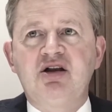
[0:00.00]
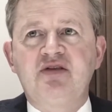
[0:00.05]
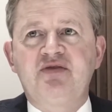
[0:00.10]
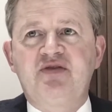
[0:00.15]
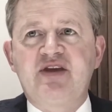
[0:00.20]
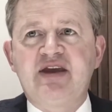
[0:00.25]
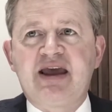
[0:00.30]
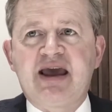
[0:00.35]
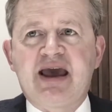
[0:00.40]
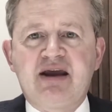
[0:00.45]

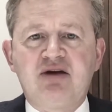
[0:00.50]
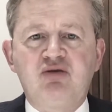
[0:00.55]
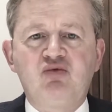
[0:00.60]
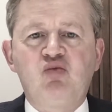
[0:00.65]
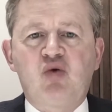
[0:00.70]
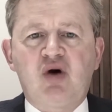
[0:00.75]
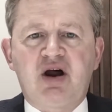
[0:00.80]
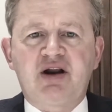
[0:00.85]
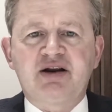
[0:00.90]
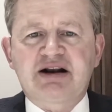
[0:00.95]
the
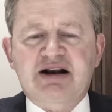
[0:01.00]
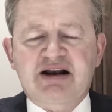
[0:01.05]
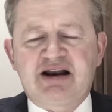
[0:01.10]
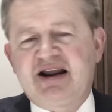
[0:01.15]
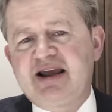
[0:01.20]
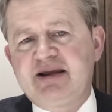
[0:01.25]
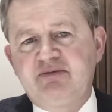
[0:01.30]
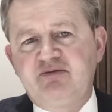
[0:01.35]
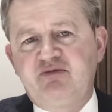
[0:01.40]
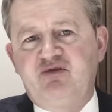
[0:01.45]
N1
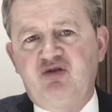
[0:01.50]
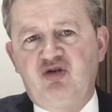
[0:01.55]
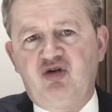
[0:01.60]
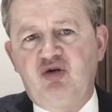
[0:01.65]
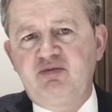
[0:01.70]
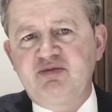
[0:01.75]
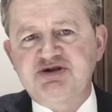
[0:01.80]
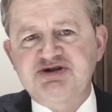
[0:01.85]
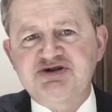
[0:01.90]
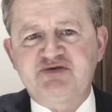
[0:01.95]
claim
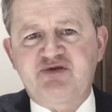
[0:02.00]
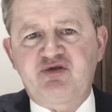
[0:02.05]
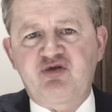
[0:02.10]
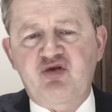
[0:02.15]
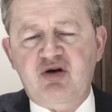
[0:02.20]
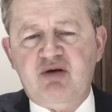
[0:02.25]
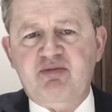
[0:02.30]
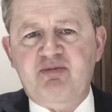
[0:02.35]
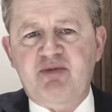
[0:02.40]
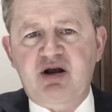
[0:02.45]
form, which if
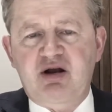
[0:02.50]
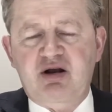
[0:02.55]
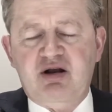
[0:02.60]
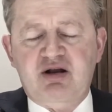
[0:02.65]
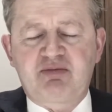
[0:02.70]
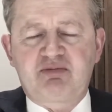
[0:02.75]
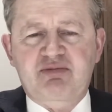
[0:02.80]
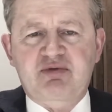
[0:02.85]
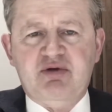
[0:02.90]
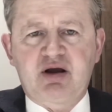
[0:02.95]
you're
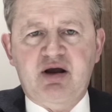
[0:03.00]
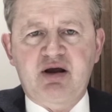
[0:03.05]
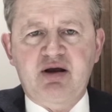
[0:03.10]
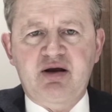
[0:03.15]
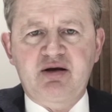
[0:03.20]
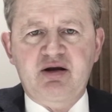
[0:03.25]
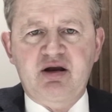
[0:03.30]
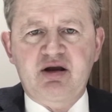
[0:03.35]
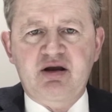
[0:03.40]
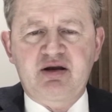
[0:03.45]

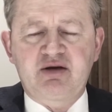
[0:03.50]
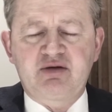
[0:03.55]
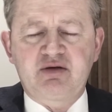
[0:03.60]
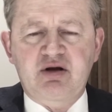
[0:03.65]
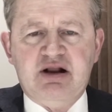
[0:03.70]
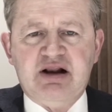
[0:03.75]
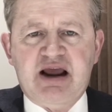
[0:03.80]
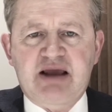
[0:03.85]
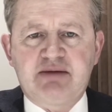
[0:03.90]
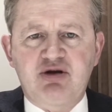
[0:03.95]

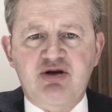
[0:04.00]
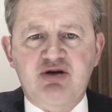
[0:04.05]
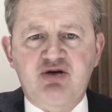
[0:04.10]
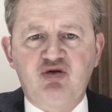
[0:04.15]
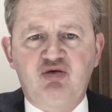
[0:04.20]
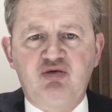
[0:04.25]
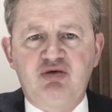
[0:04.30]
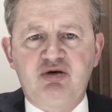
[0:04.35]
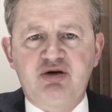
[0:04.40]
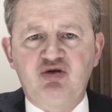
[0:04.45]
a claimant,
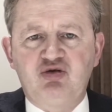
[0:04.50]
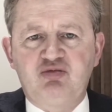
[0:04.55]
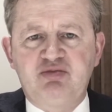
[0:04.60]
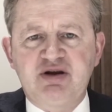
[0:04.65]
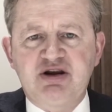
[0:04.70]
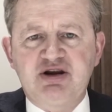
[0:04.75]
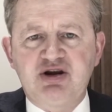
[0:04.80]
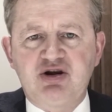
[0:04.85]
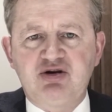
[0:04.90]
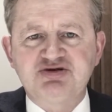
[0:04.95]
you'll
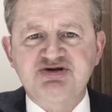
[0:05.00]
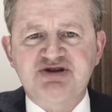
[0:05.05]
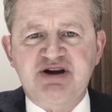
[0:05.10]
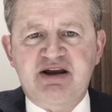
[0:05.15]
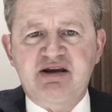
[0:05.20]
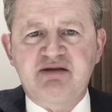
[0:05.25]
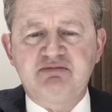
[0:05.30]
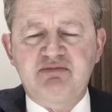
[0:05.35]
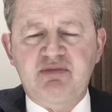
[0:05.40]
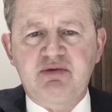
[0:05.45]
be
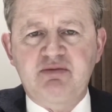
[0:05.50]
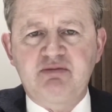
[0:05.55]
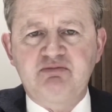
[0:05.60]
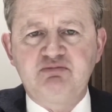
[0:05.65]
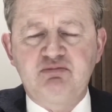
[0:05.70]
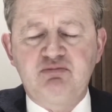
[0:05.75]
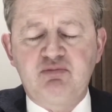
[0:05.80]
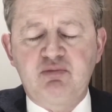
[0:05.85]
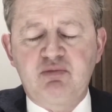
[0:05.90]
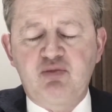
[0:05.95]
using
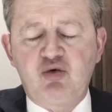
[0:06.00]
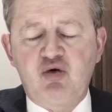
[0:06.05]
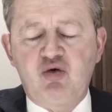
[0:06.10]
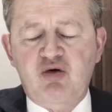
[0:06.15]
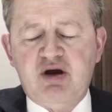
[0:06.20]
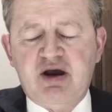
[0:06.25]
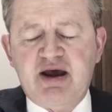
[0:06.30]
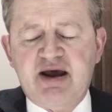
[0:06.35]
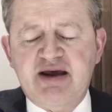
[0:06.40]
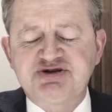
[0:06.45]
in
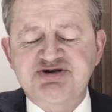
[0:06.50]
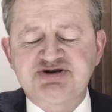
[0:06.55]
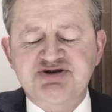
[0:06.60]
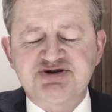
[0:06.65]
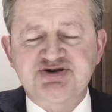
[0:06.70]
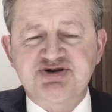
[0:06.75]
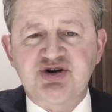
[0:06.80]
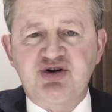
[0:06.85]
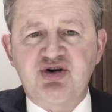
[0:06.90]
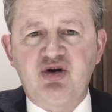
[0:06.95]
more
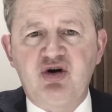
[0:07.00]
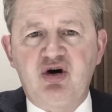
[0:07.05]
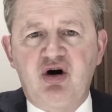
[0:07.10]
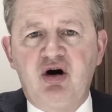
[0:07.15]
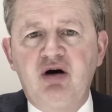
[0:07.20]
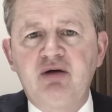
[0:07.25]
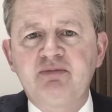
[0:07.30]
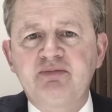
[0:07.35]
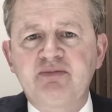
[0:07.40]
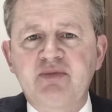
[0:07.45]
cases than
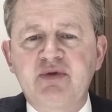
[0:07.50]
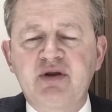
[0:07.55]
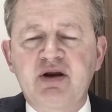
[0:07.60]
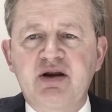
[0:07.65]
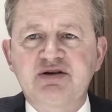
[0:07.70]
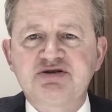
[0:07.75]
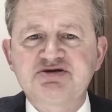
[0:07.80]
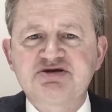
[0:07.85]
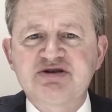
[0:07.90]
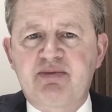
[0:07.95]
not,
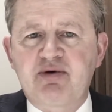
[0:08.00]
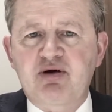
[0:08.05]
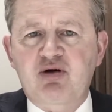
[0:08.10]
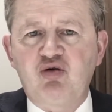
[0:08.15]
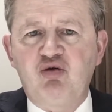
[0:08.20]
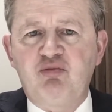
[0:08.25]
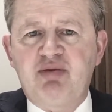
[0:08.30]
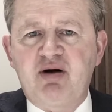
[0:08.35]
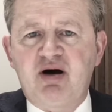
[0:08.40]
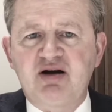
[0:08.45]
in a
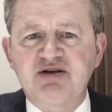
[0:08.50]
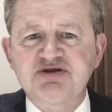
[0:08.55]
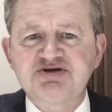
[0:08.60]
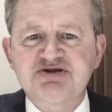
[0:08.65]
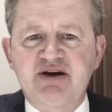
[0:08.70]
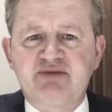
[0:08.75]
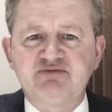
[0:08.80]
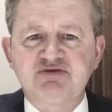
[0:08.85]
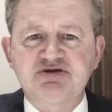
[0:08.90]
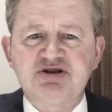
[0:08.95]
typical Part
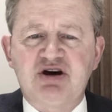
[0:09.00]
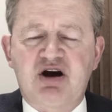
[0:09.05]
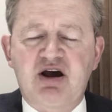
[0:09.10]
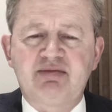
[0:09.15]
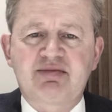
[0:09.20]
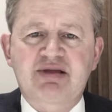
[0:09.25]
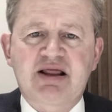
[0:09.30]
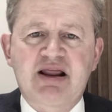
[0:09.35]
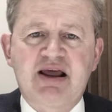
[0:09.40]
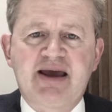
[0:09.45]
7
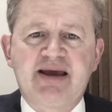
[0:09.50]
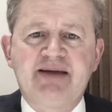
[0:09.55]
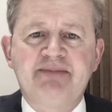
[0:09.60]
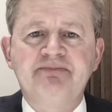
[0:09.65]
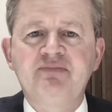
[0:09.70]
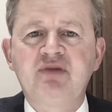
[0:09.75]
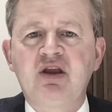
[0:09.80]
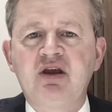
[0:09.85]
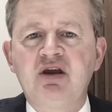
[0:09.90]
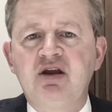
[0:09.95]
type
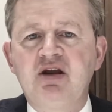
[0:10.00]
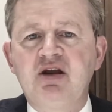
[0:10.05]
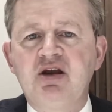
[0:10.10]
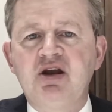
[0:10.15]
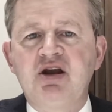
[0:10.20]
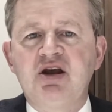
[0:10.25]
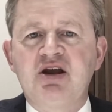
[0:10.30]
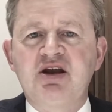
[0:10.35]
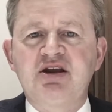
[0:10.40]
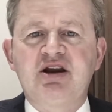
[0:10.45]
claim,
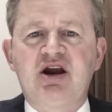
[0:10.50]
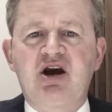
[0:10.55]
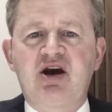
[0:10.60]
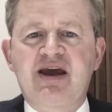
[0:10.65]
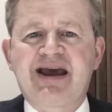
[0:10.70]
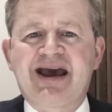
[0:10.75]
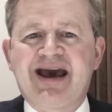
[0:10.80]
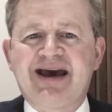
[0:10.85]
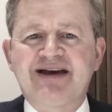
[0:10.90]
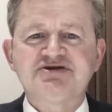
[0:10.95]
you know,
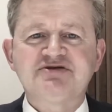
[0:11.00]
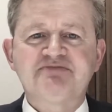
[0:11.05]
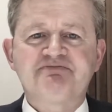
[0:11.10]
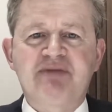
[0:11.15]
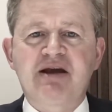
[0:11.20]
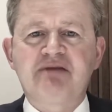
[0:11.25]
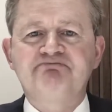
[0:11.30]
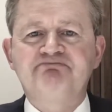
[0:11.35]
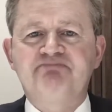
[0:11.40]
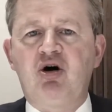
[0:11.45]
it has a
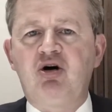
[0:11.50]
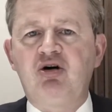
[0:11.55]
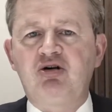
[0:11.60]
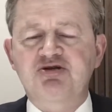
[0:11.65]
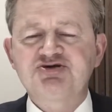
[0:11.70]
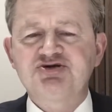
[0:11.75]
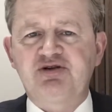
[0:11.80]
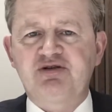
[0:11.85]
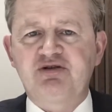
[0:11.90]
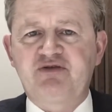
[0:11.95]
big
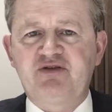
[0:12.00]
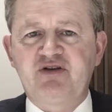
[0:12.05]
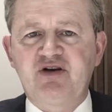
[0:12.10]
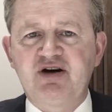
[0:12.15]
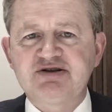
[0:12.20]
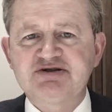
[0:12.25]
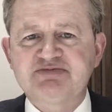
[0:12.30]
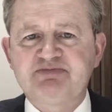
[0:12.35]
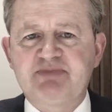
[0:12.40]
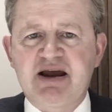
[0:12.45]
box on the
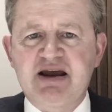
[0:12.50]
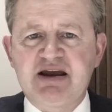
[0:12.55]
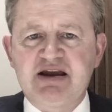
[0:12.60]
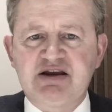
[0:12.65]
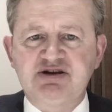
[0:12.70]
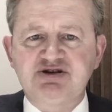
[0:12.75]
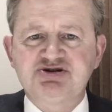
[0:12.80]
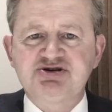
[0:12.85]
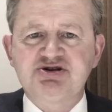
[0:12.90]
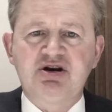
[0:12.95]
first
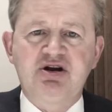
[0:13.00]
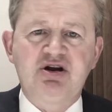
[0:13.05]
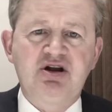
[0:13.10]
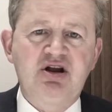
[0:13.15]
page.